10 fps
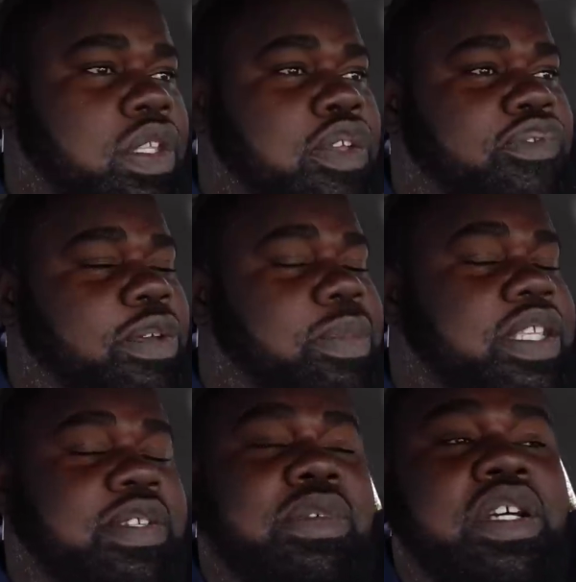you feel me?
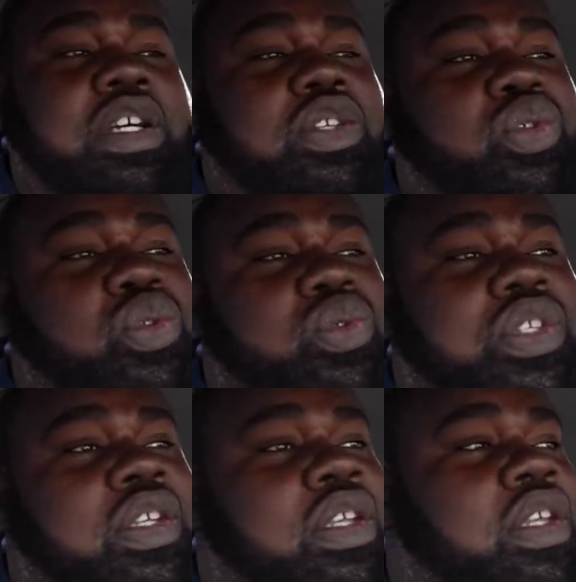It's some good
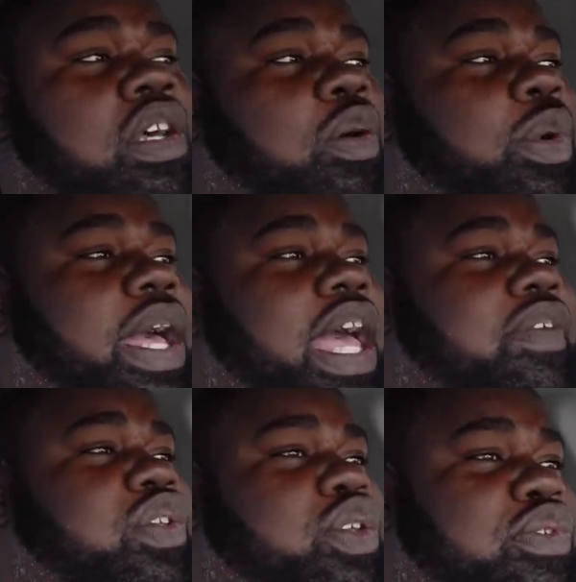news, or what
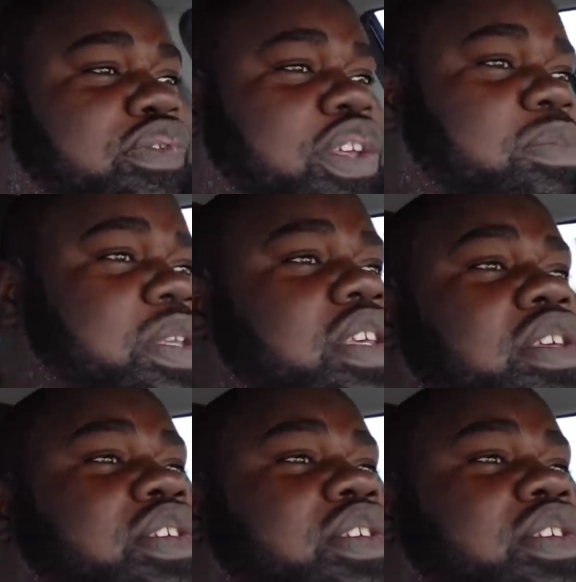have you, you feel me?